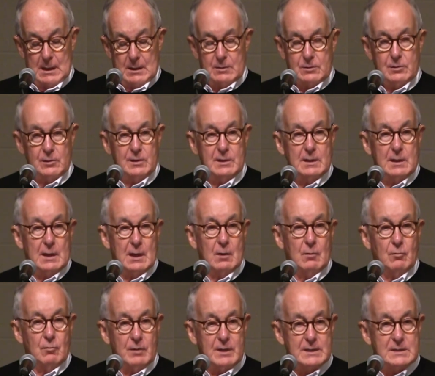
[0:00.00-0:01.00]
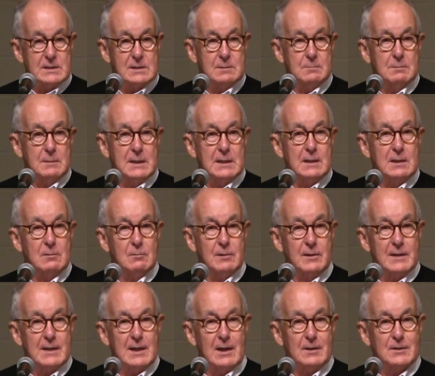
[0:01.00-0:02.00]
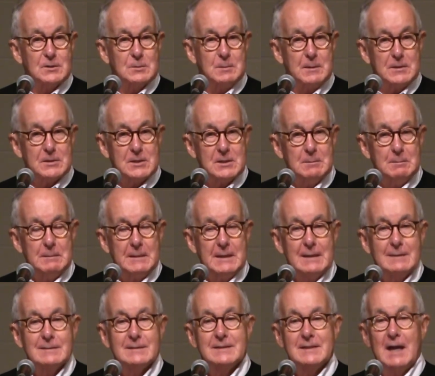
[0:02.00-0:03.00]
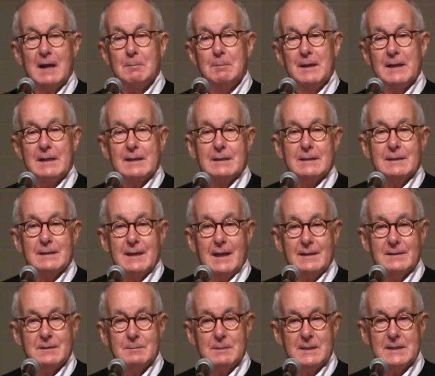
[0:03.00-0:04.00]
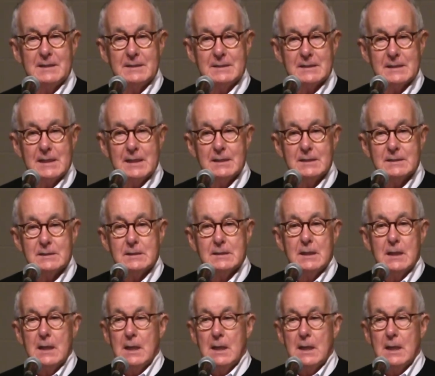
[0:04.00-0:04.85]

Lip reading: During a recent meeting with the Archbishop, topic not to be discussed,